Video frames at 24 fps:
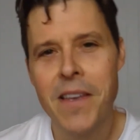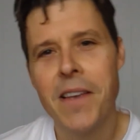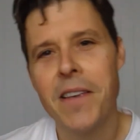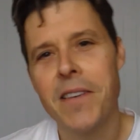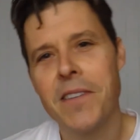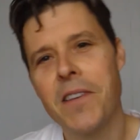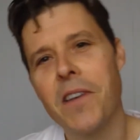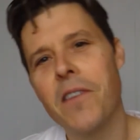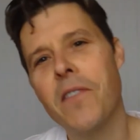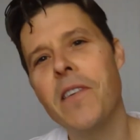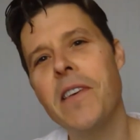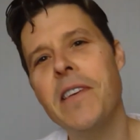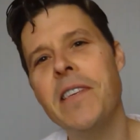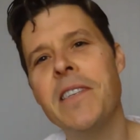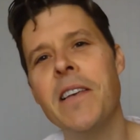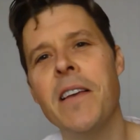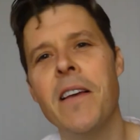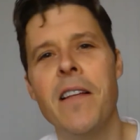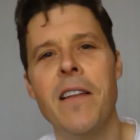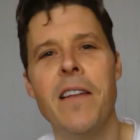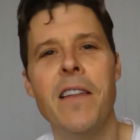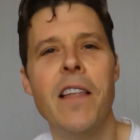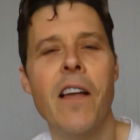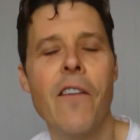So these
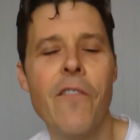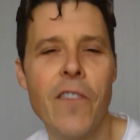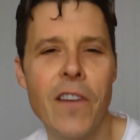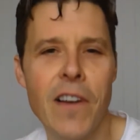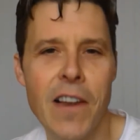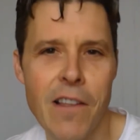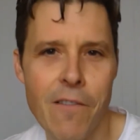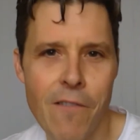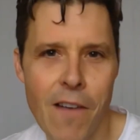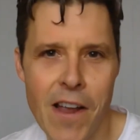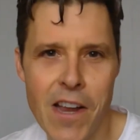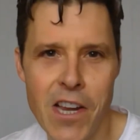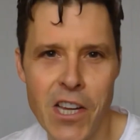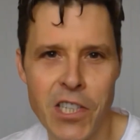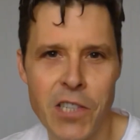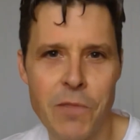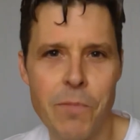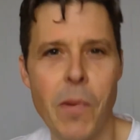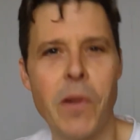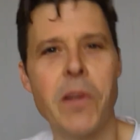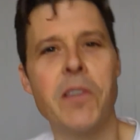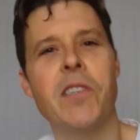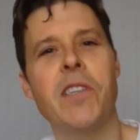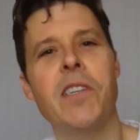lovingly raised
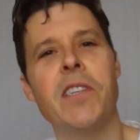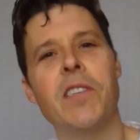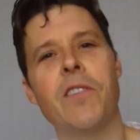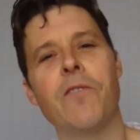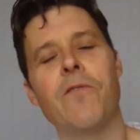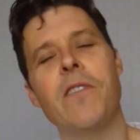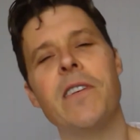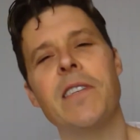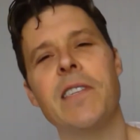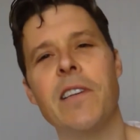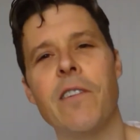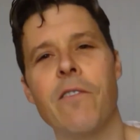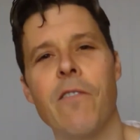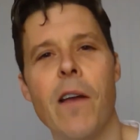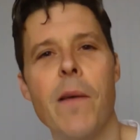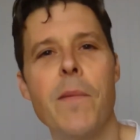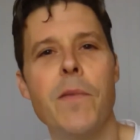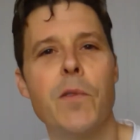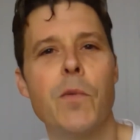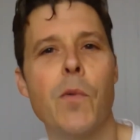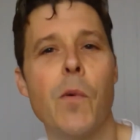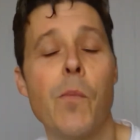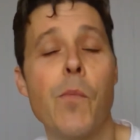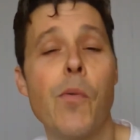bunches of Riesling
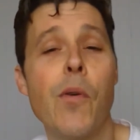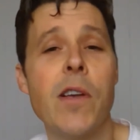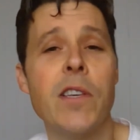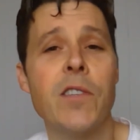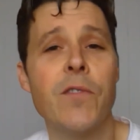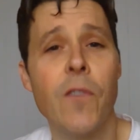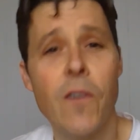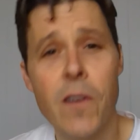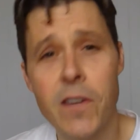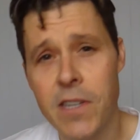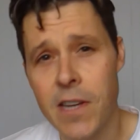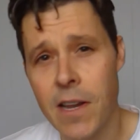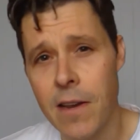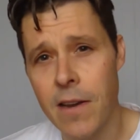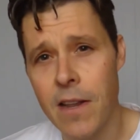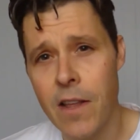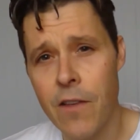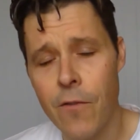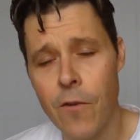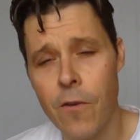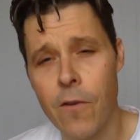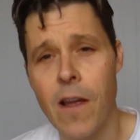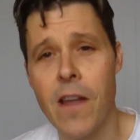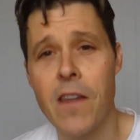grapes were pressed very gently
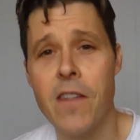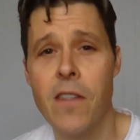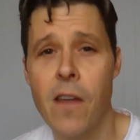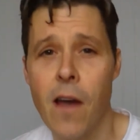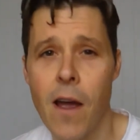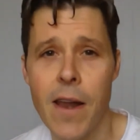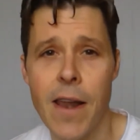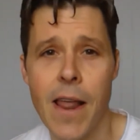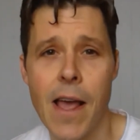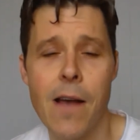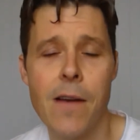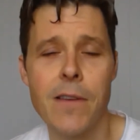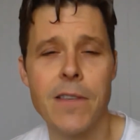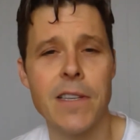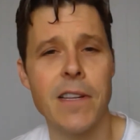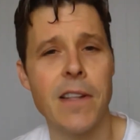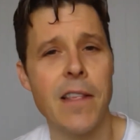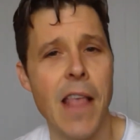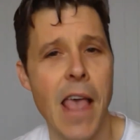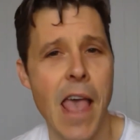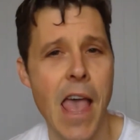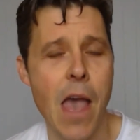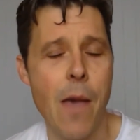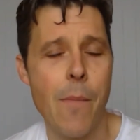for around 9 hours in
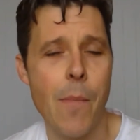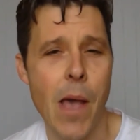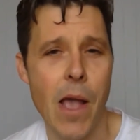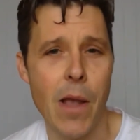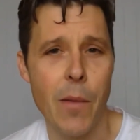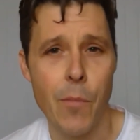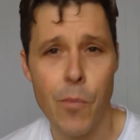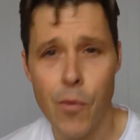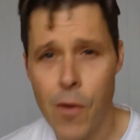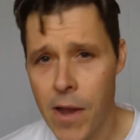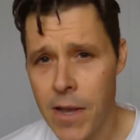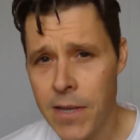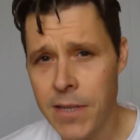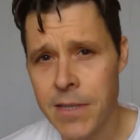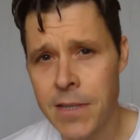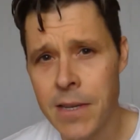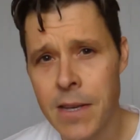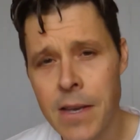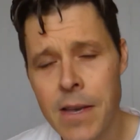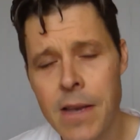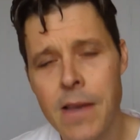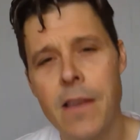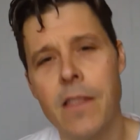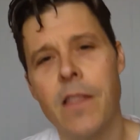an airbag press.
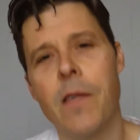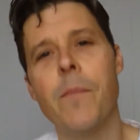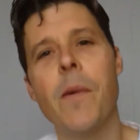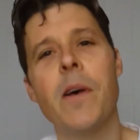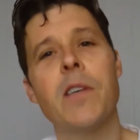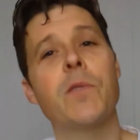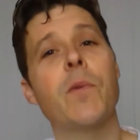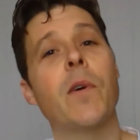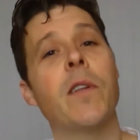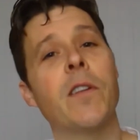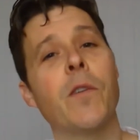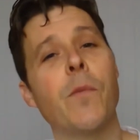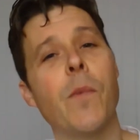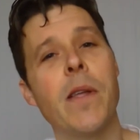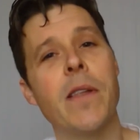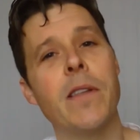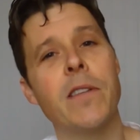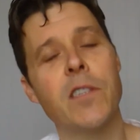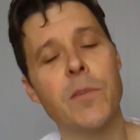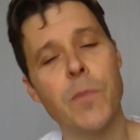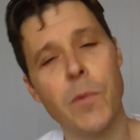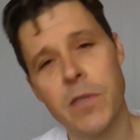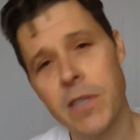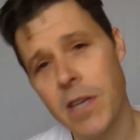The must underwent
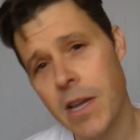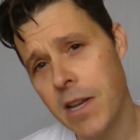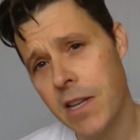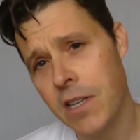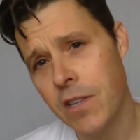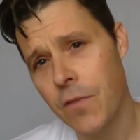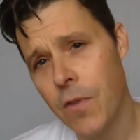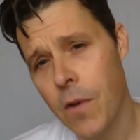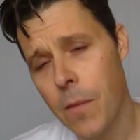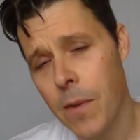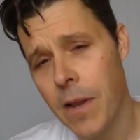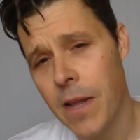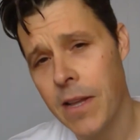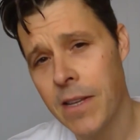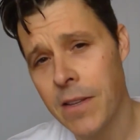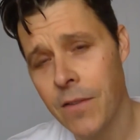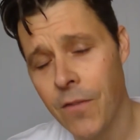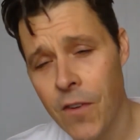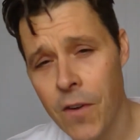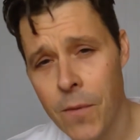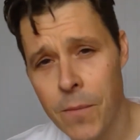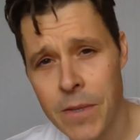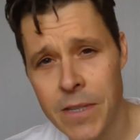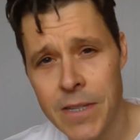spontaneous
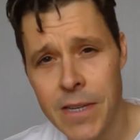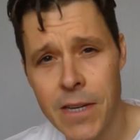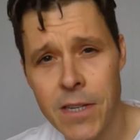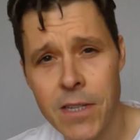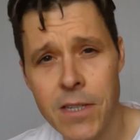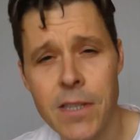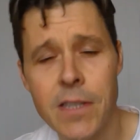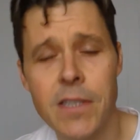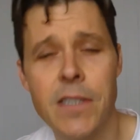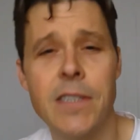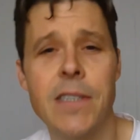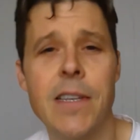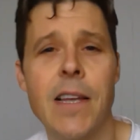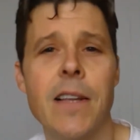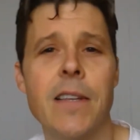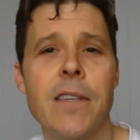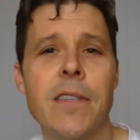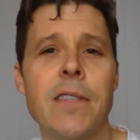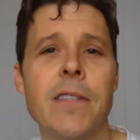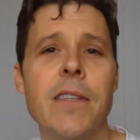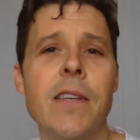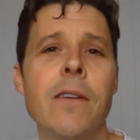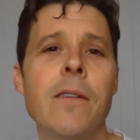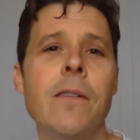fermentation in stainless
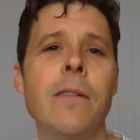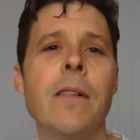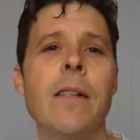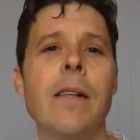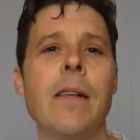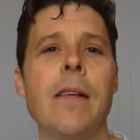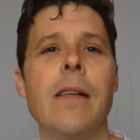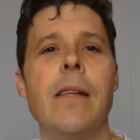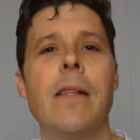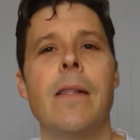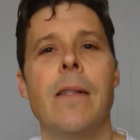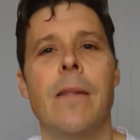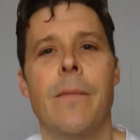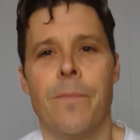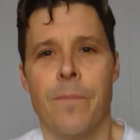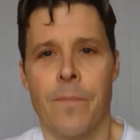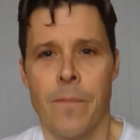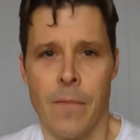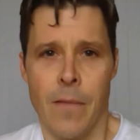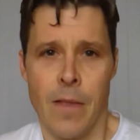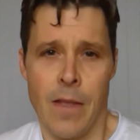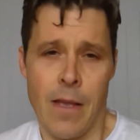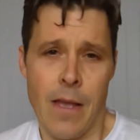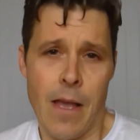steel.
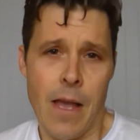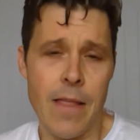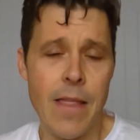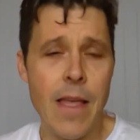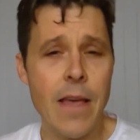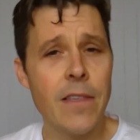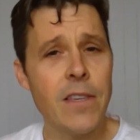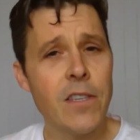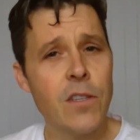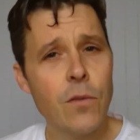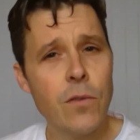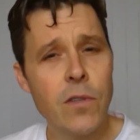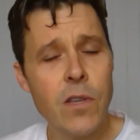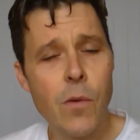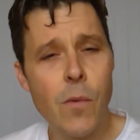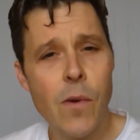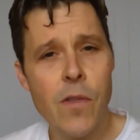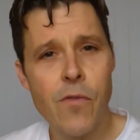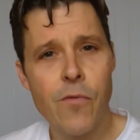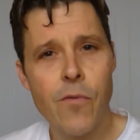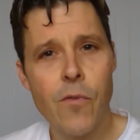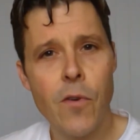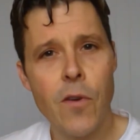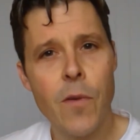And now this also
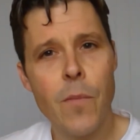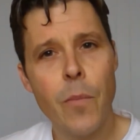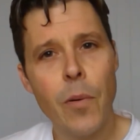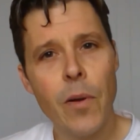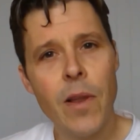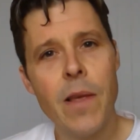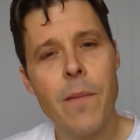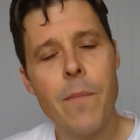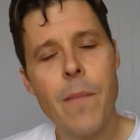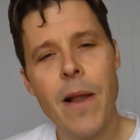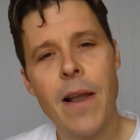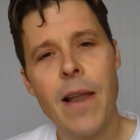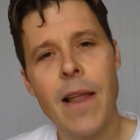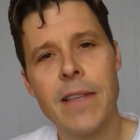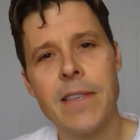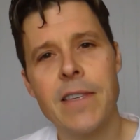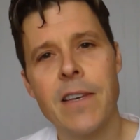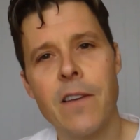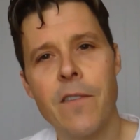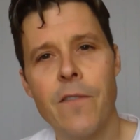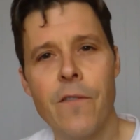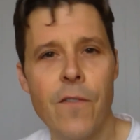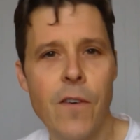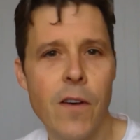went through complete malolactic
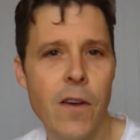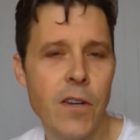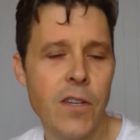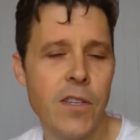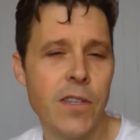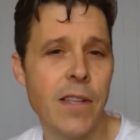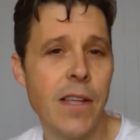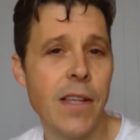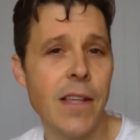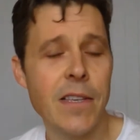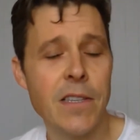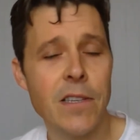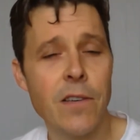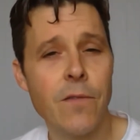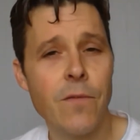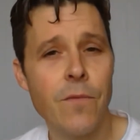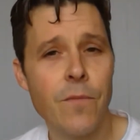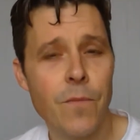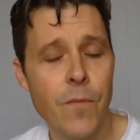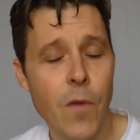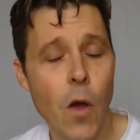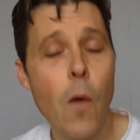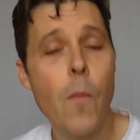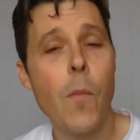conversion. Now that's a
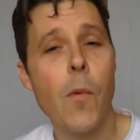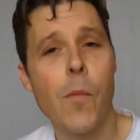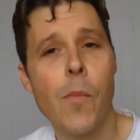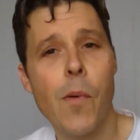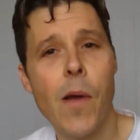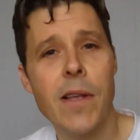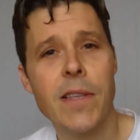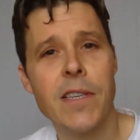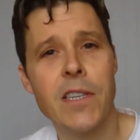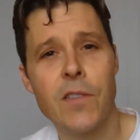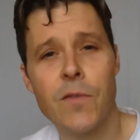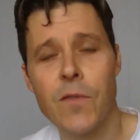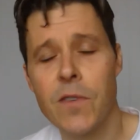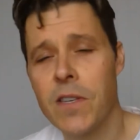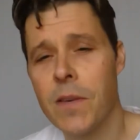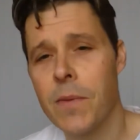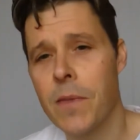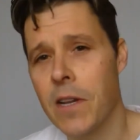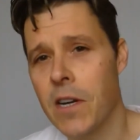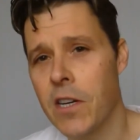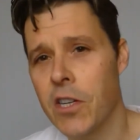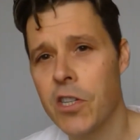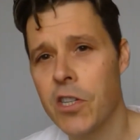common practice for something like